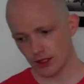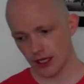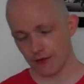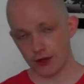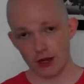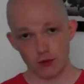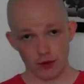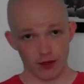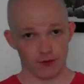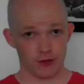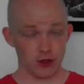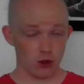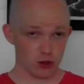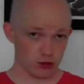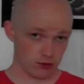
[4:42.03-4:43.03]
If
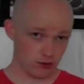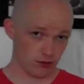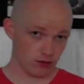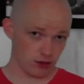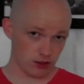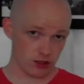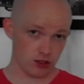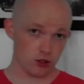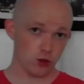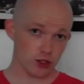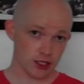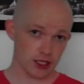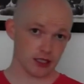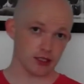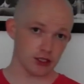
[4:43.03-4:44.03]
you're
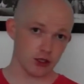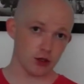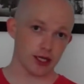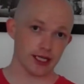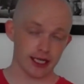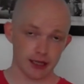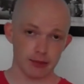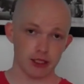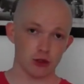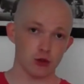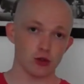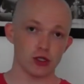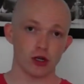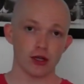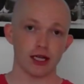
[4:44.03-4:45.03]
noticing that you're getting a bit
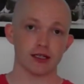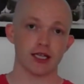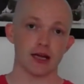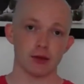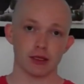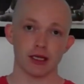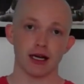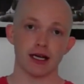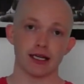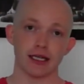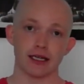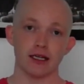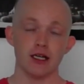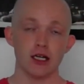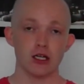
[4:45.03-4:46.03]
hooked on that type of
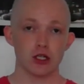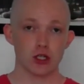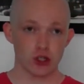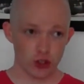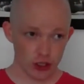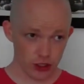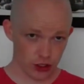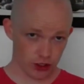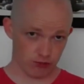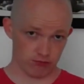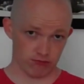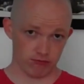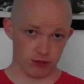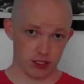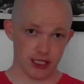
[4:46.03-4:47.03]
dieting,
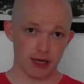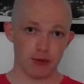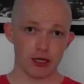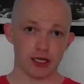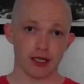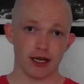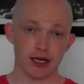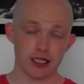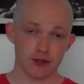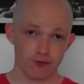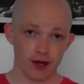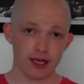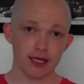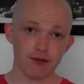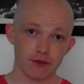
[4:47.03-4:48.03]
search celebrity diets,
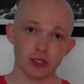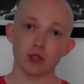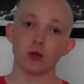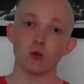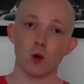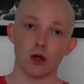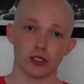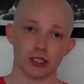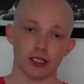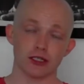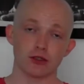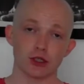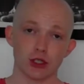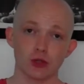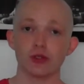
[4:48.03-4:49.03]
find that video, watch it, and
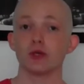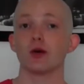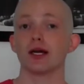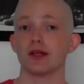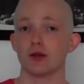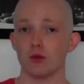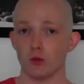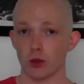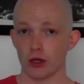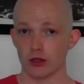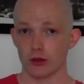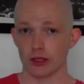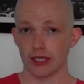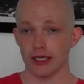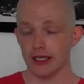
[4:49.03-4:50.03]
it'll show you why they don't work,
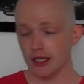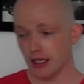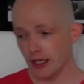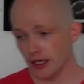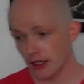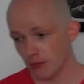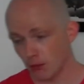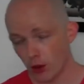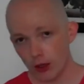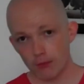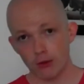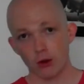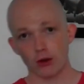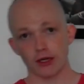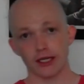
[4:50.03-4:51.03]
okay? More
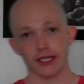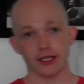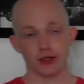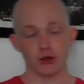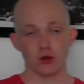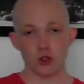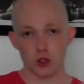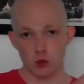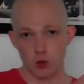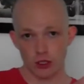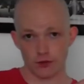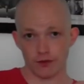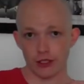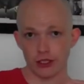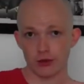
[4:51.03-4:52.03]
importantly, you can also
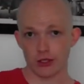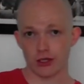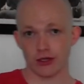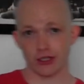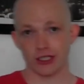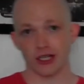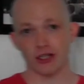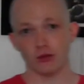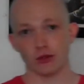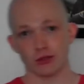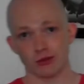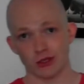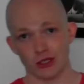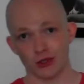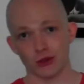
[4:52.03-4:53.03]
watch videos on our channel which
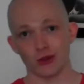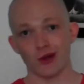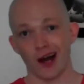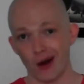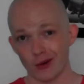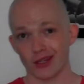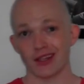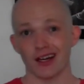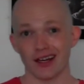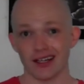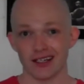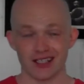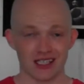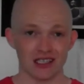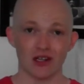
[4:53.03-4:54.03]
will show you how to
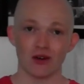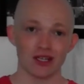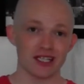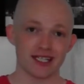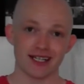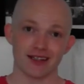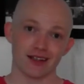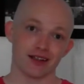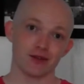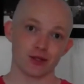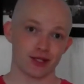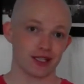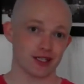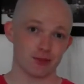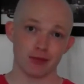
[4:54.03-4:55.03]
diet. It's a lot easier than
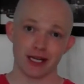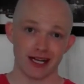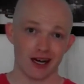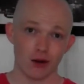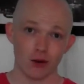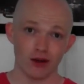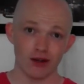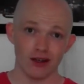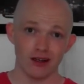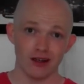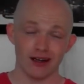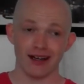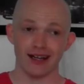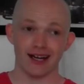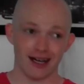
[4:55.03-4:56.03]
those things make out,
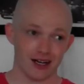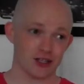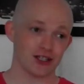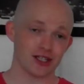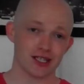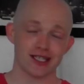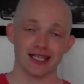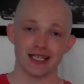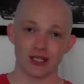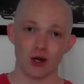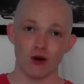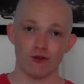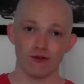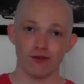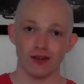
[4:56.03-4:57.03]
and it actually stays
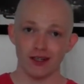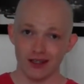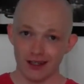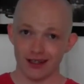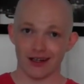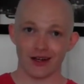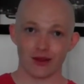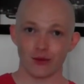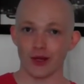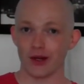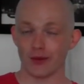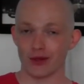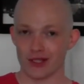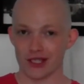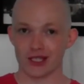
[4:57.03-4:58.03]
off the
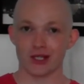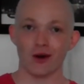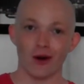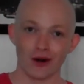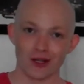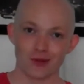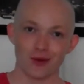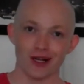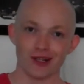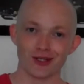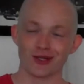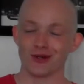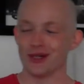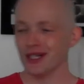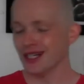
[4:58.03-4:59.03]
weight once it's gone as well.
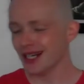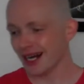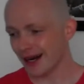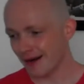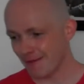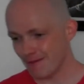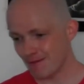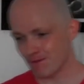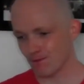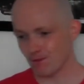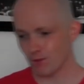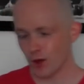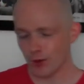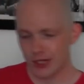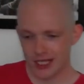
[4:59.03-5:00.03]
So
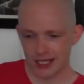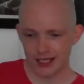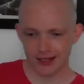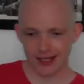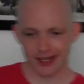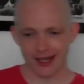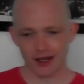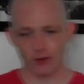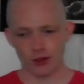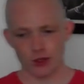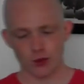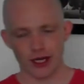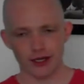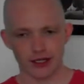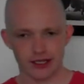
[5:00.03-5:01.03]
what we said to Diane was,
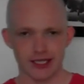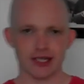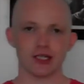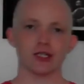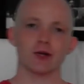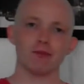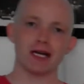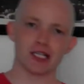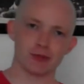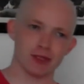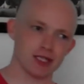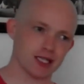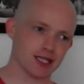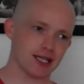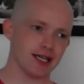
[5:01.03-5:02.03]
we're going to take her
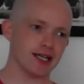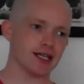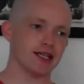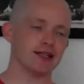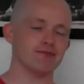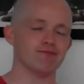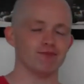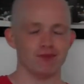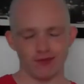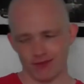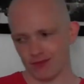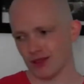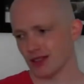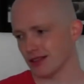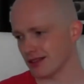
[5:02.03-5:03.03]
measurements again
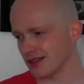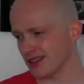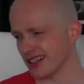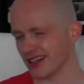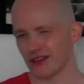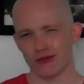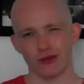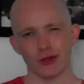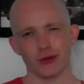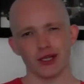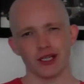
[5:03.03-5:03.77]
in 3